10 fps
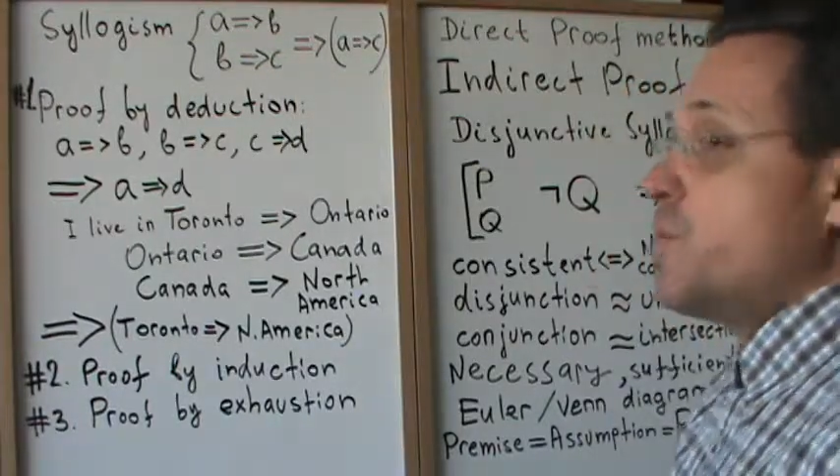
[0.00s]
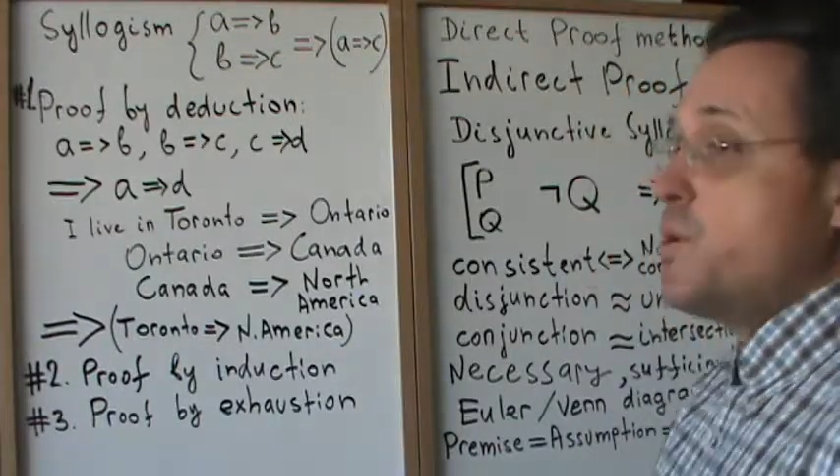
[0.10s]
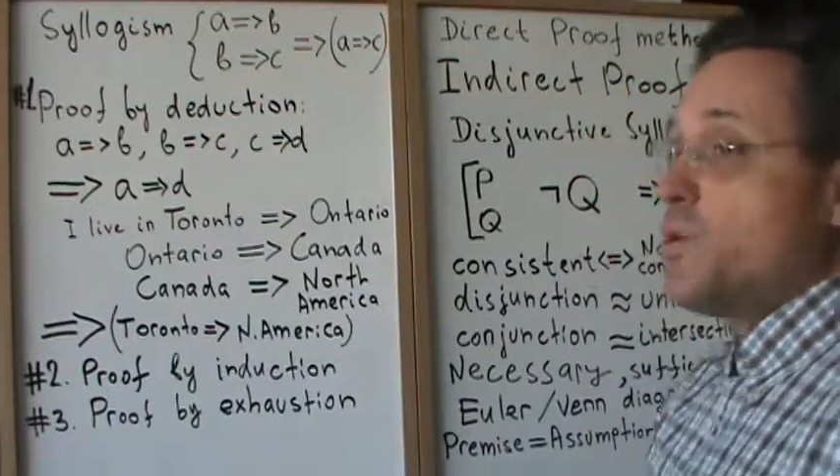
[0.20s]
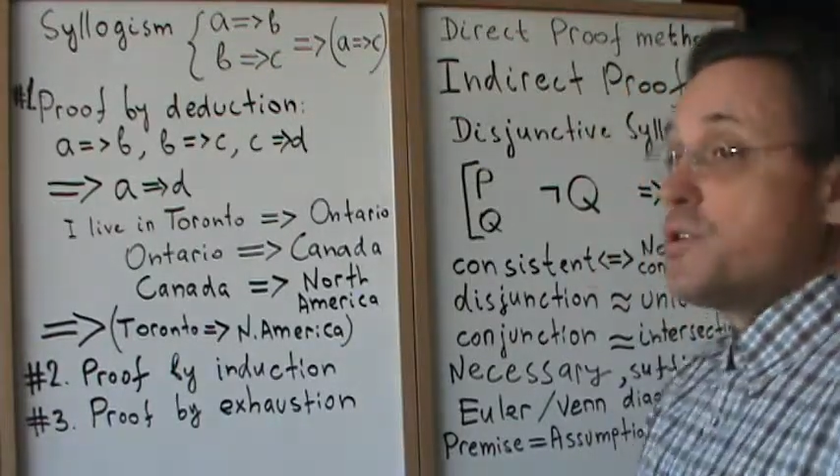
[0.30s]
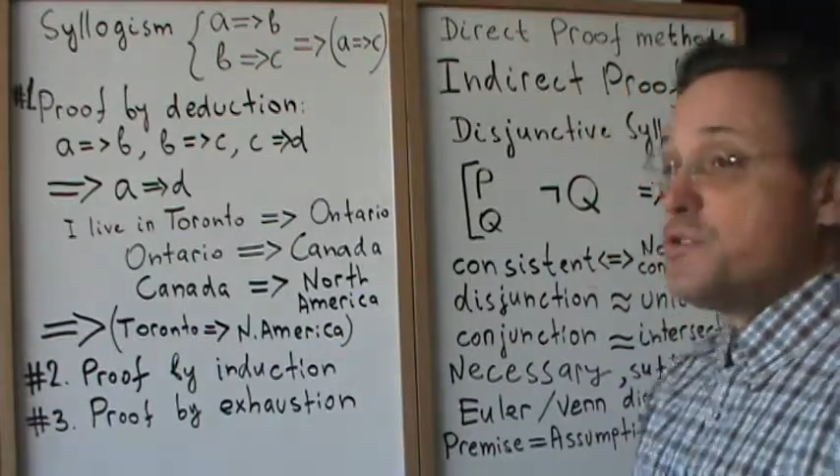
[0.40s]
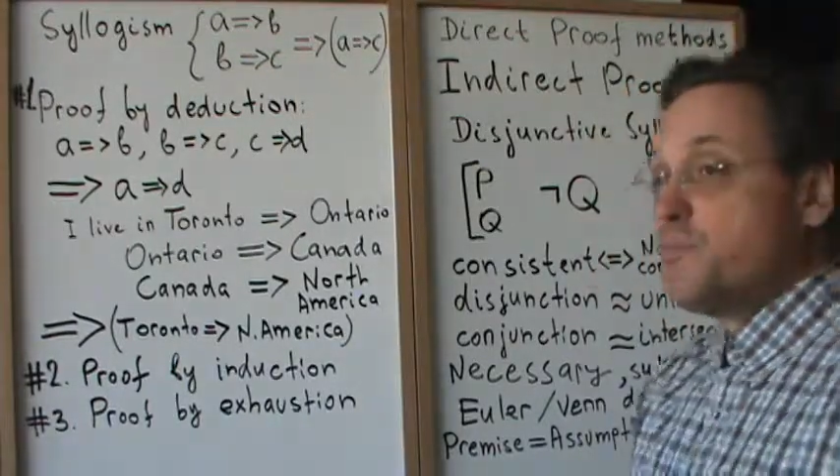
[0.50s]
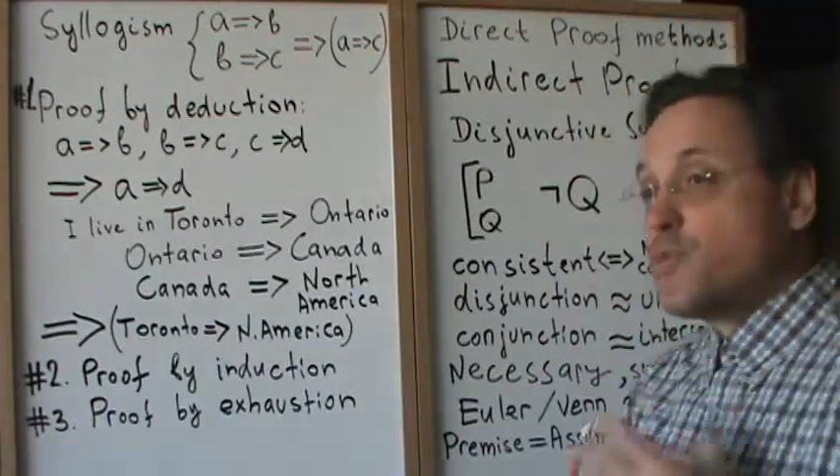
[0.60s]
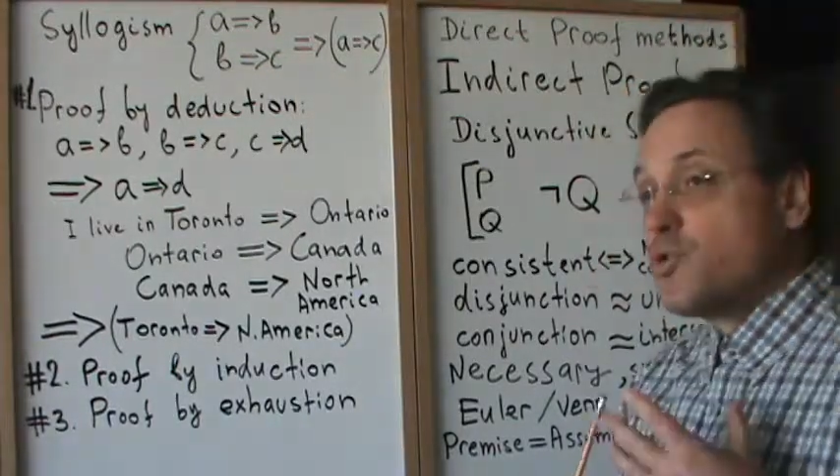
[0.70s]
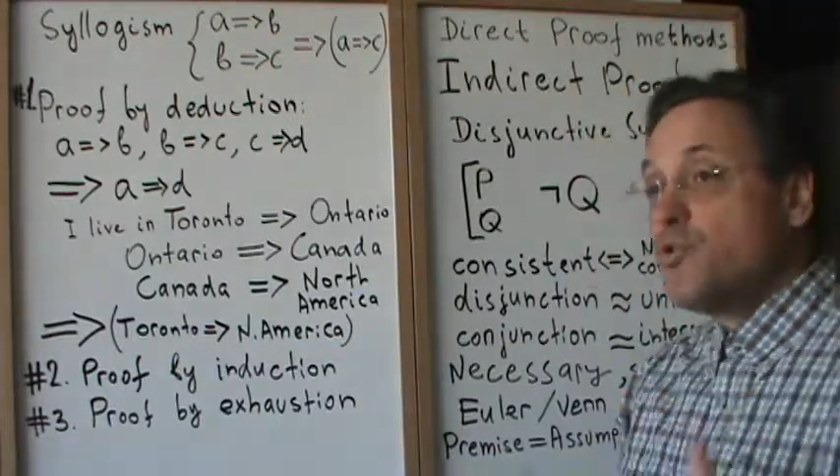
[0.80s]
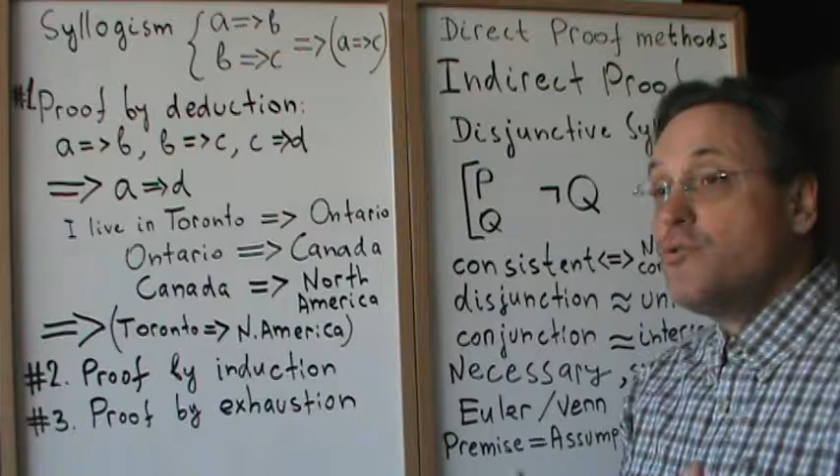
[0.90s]
we want to
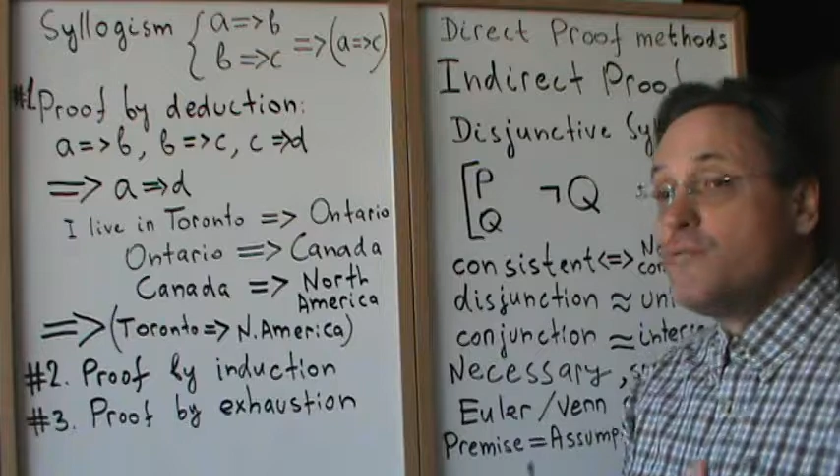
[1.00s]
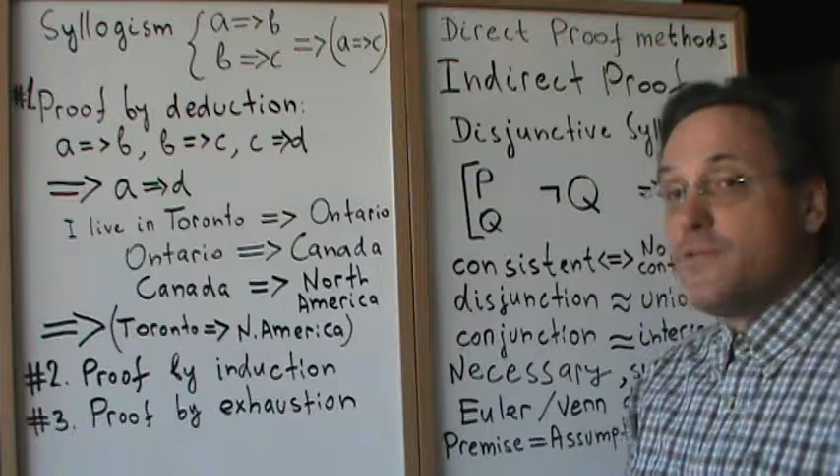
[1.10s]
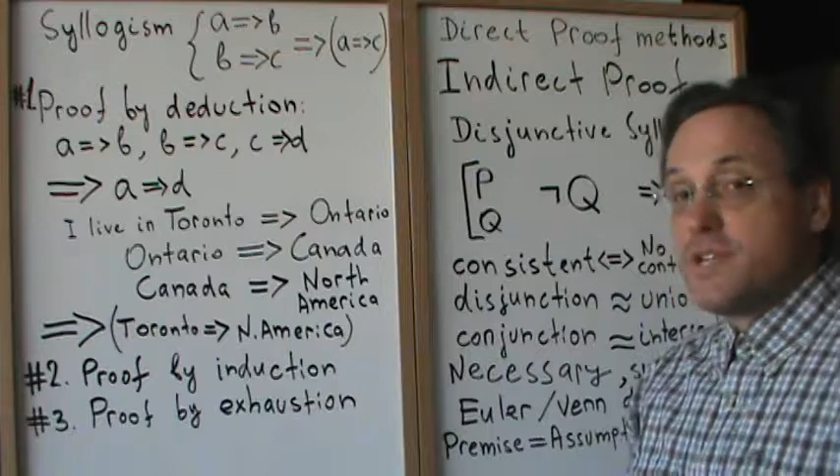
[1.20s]
prove